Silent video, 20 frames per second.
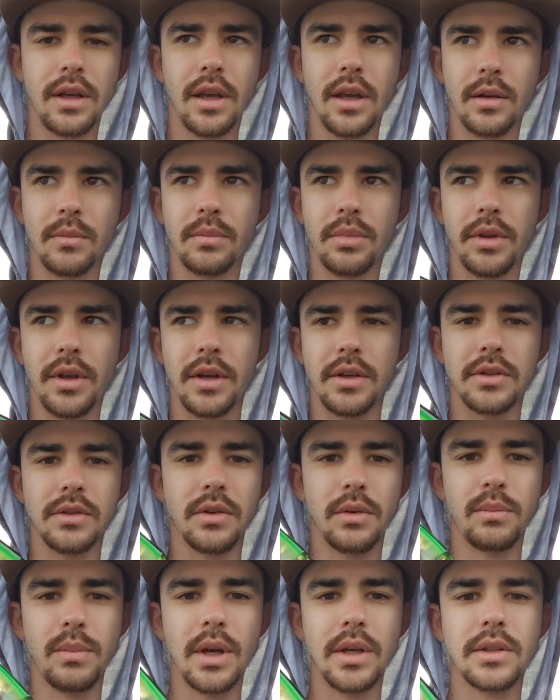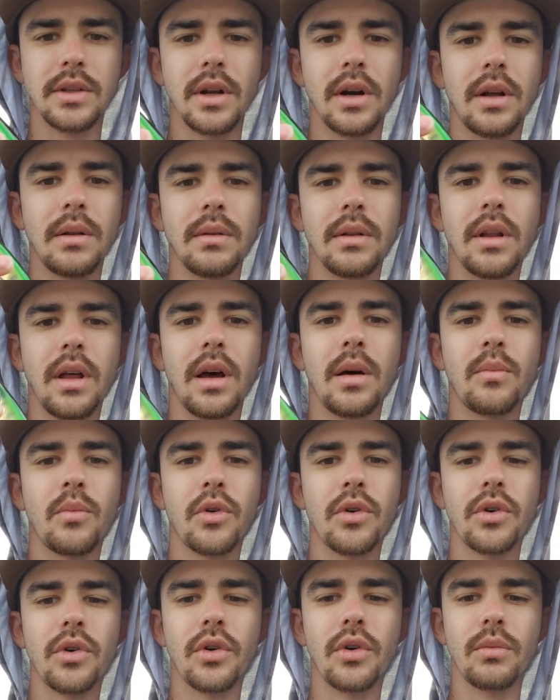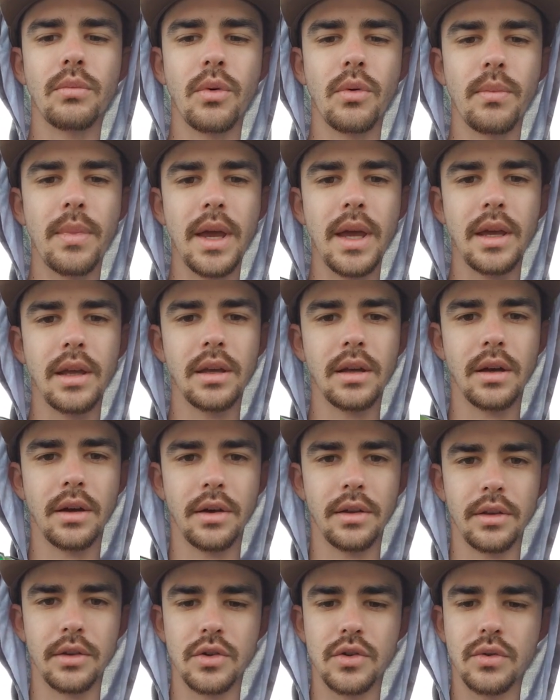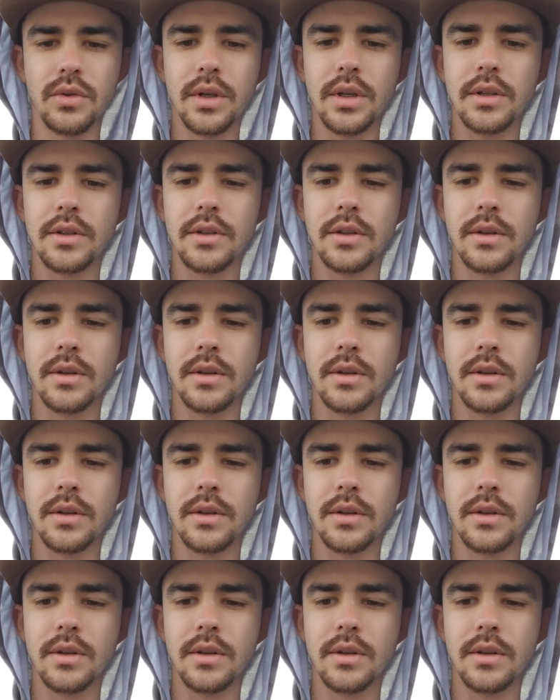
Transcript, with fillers: in place, so it makes it a lot more durable bait on the joint.